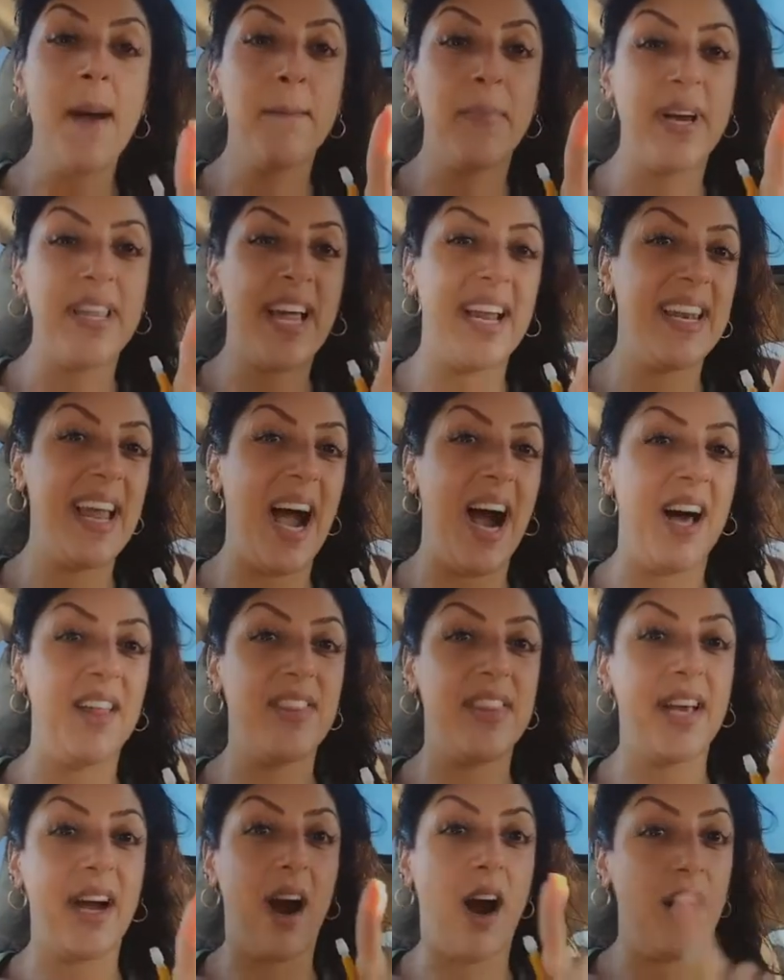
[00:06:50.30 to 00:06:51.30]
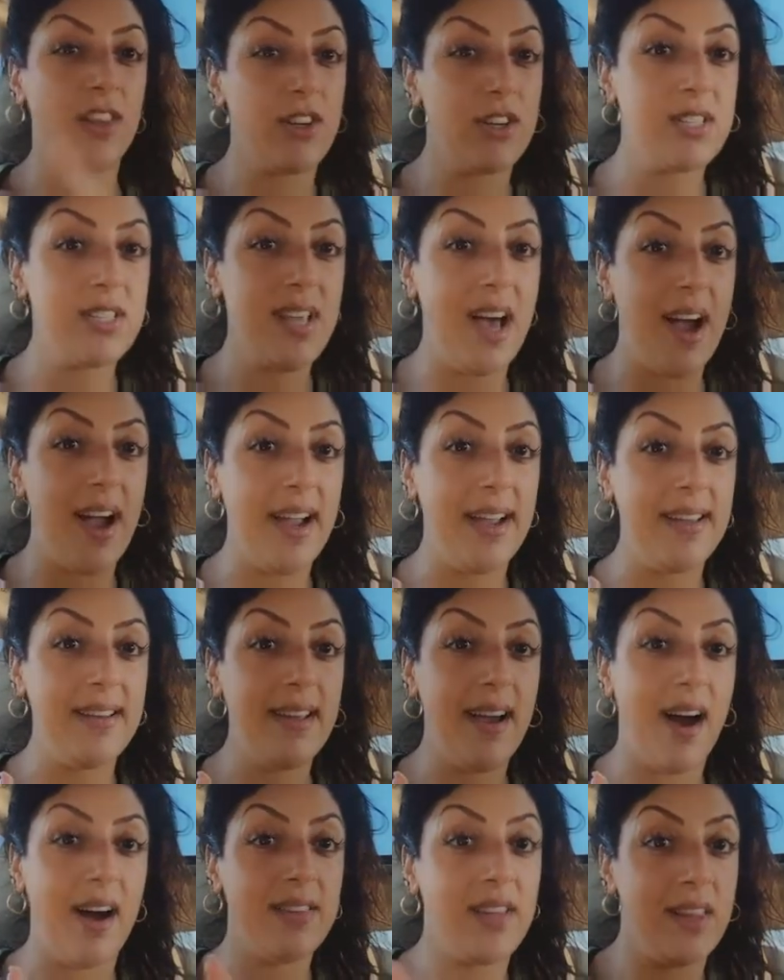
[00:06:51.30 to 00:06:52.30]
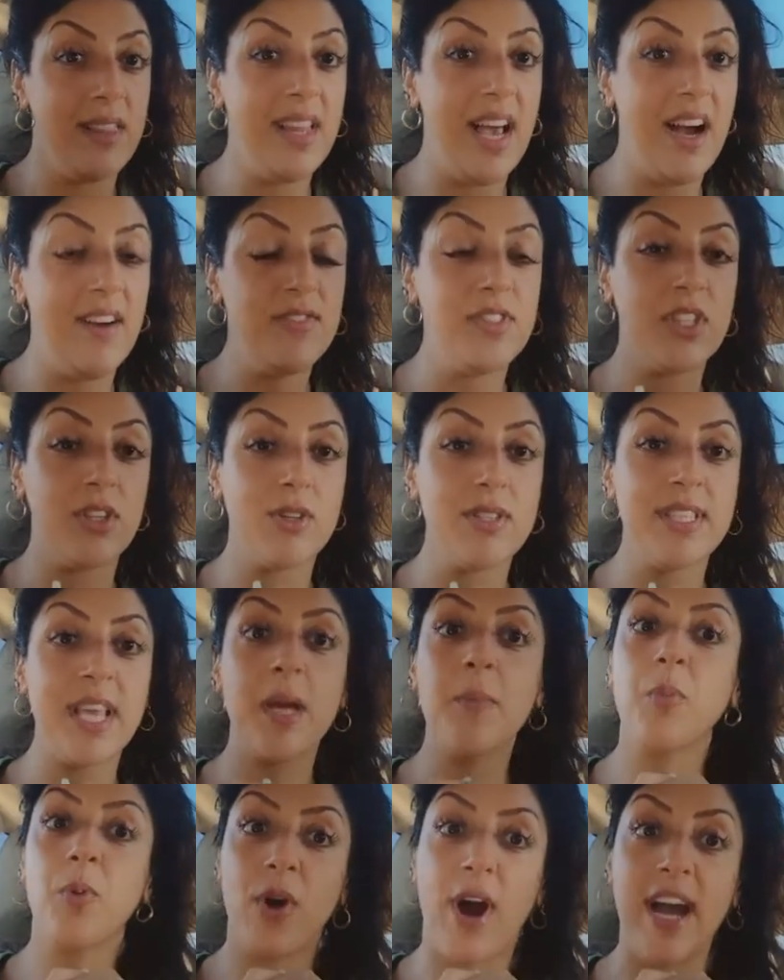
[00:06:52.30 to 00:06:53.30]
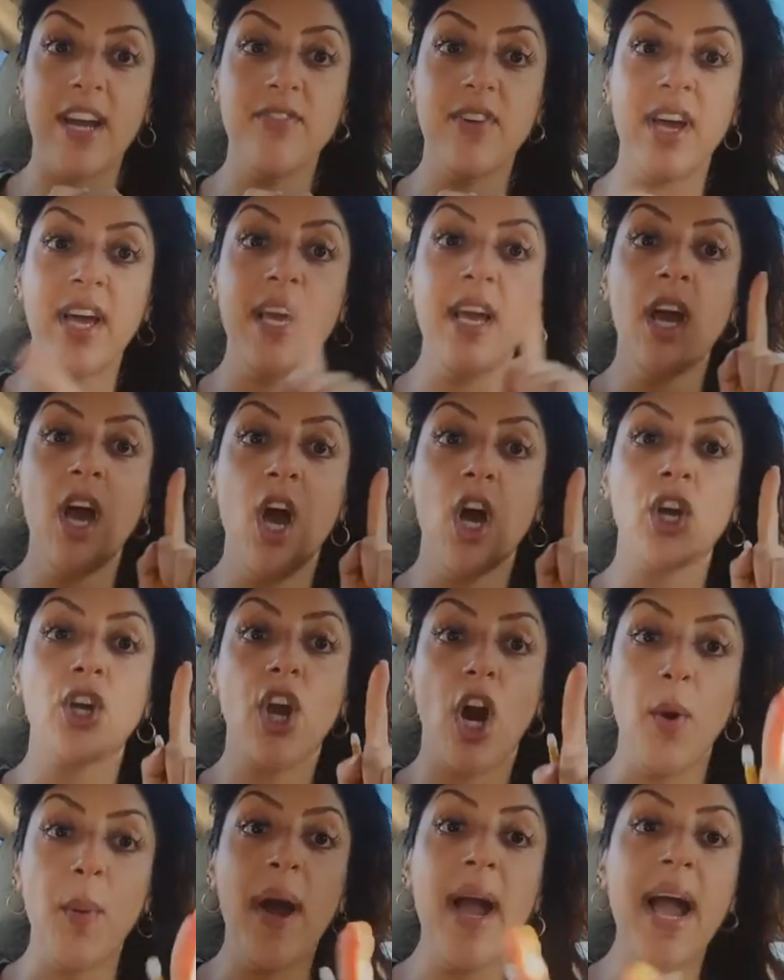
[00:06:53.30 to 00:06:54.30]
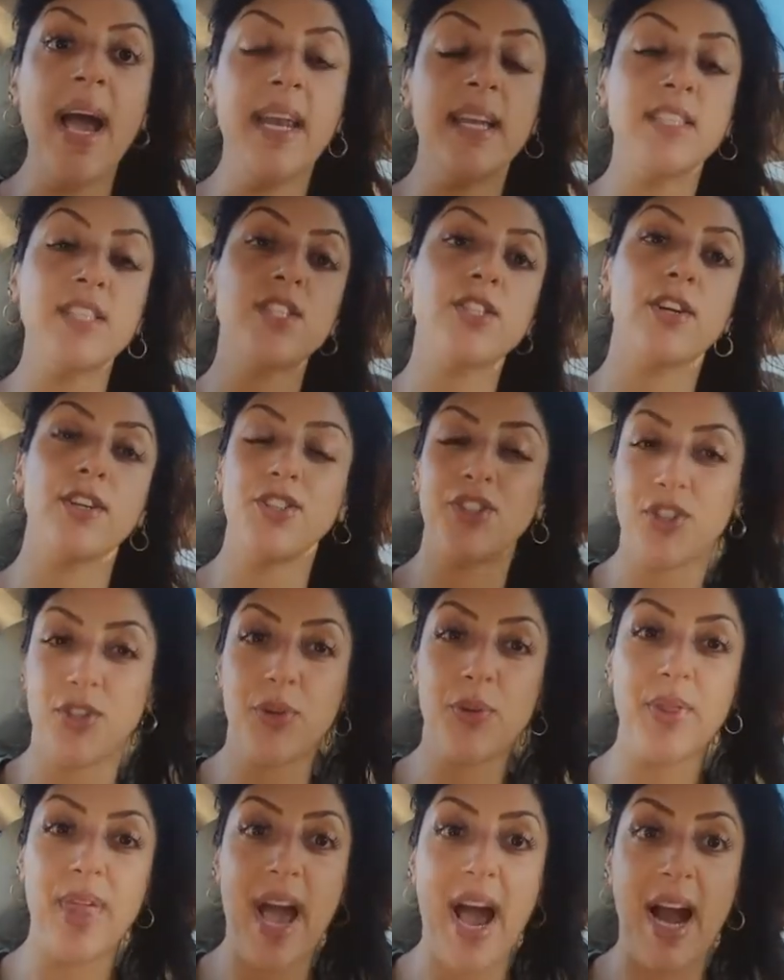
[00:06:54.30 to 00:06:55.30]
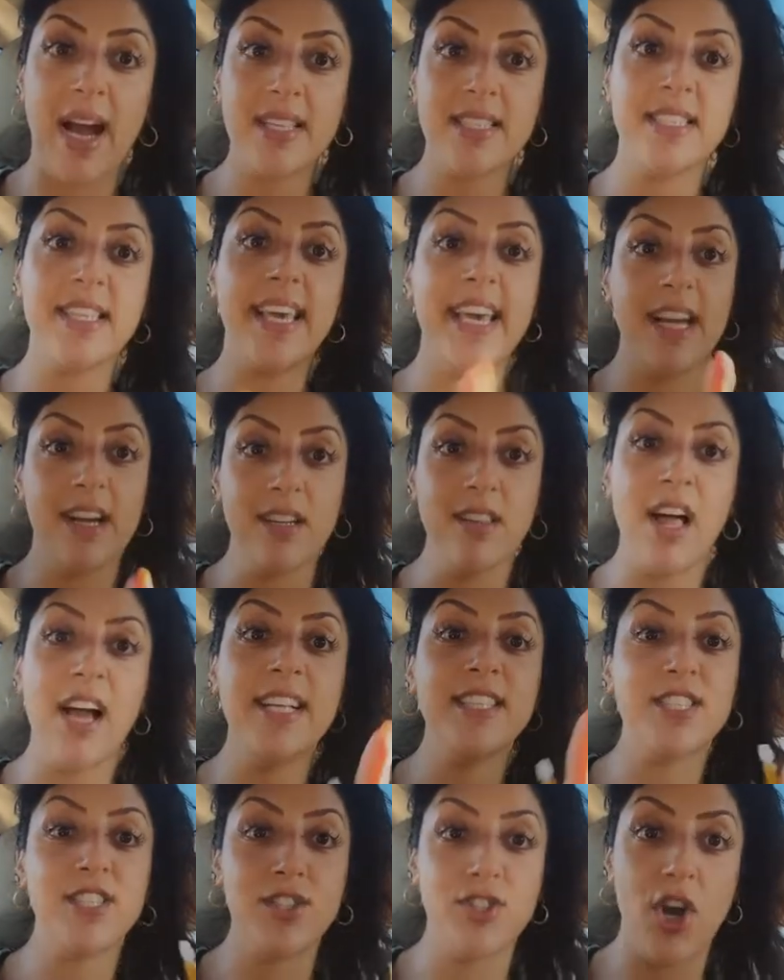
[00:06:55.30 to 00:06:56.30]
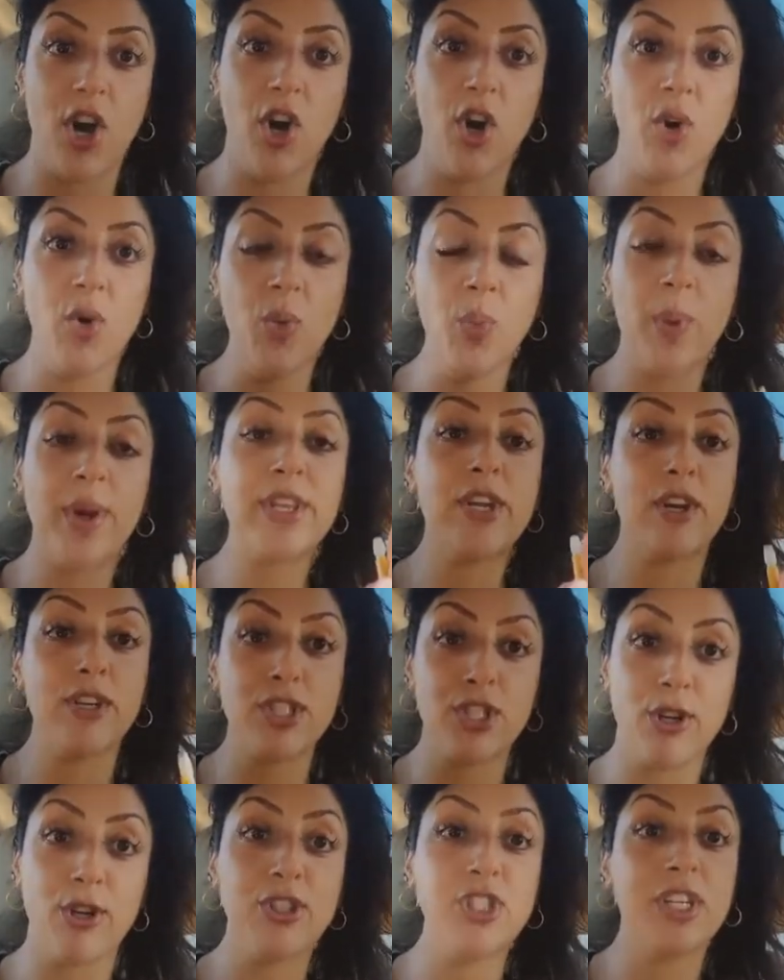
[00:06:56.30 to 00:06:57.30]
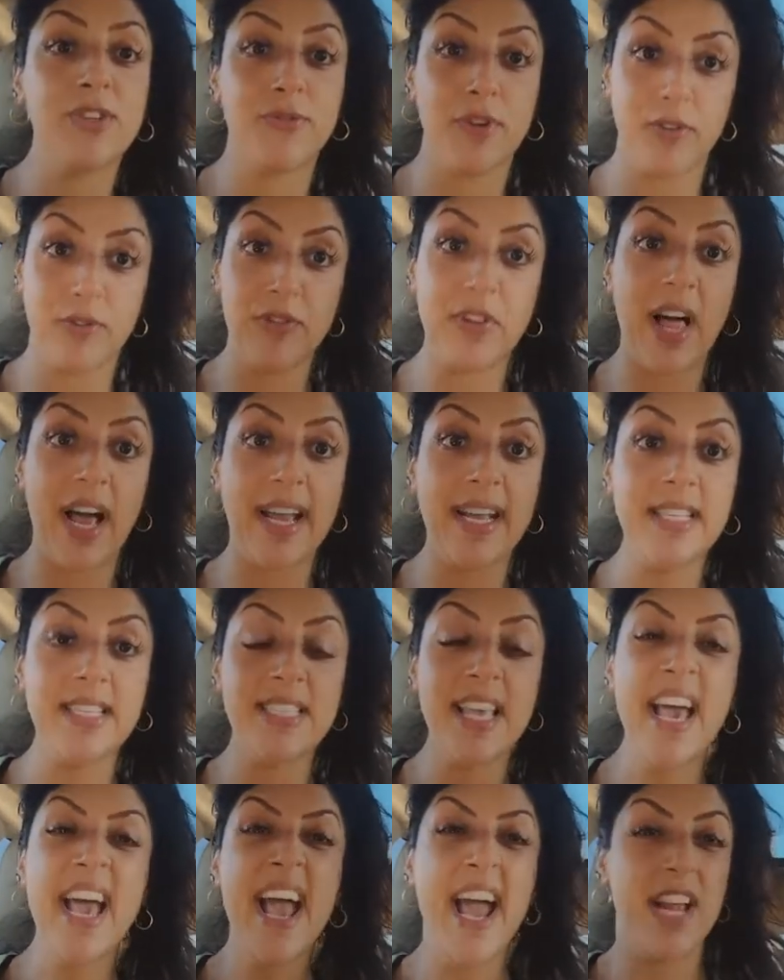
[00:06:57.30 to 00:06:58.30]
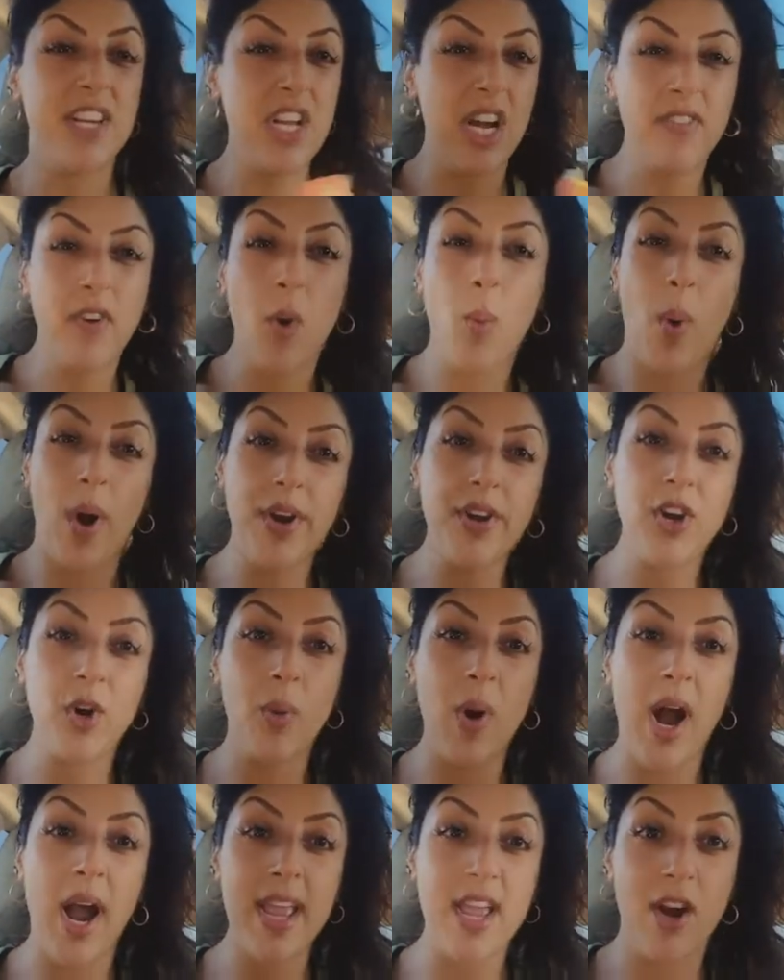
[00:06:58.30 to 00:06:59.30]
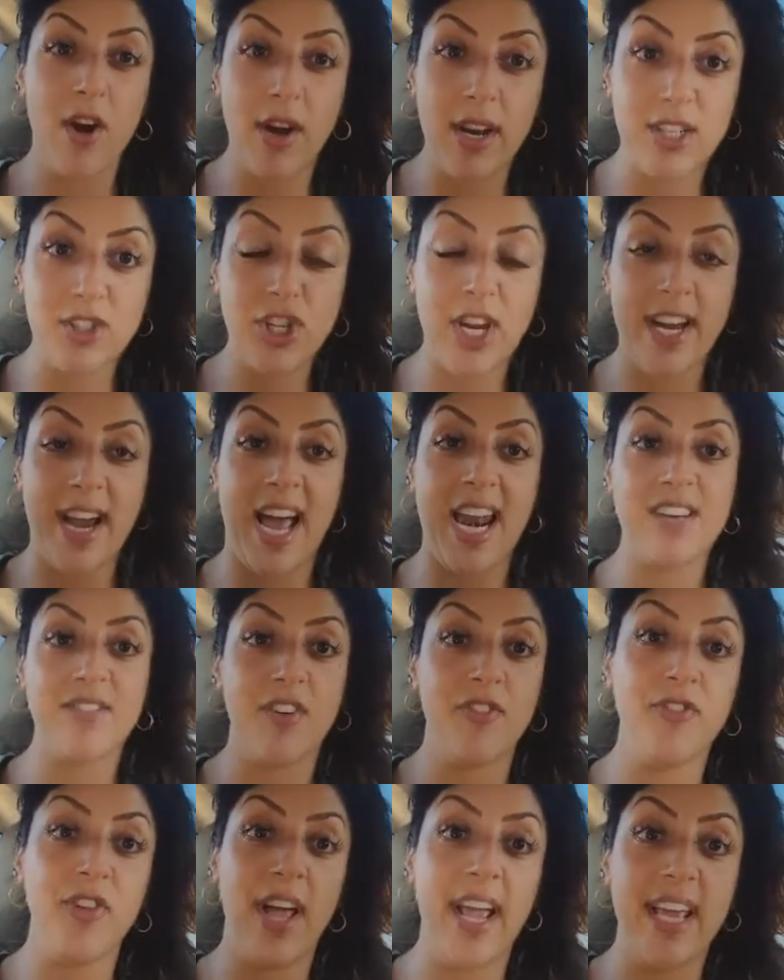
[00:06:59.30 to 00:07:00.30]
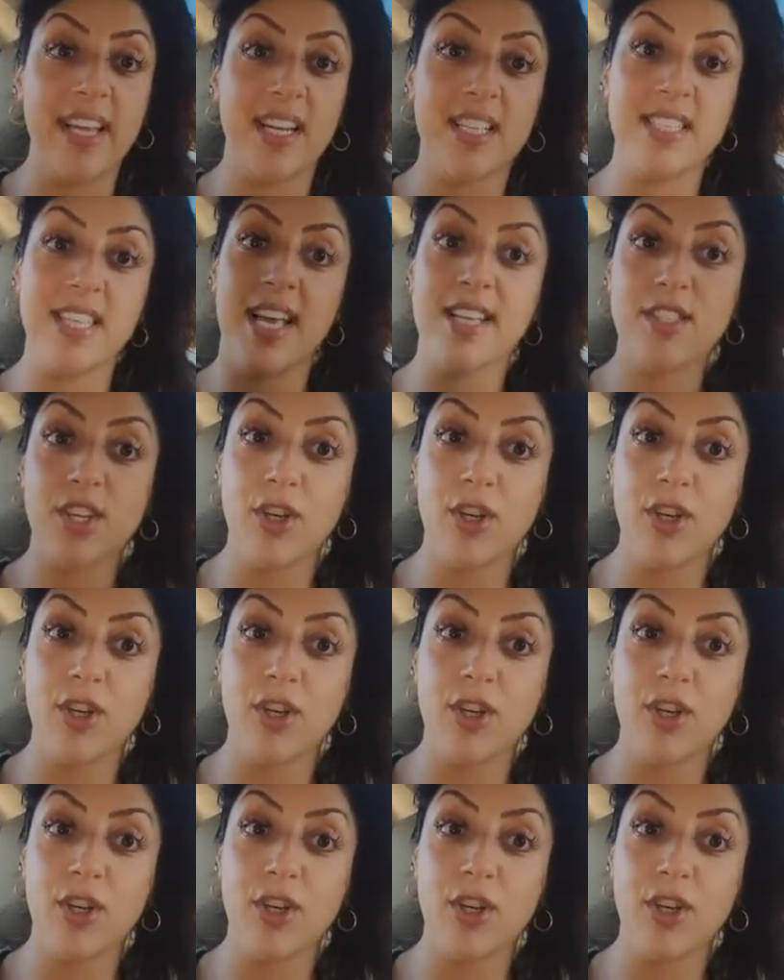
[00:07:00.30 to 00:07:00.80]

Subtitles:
but then on the other side, on the left, it'll say private. Go ahead and search through that. See, airlines know when you're searching for flights, and you ever wonder why you go to check out of a flight and it says,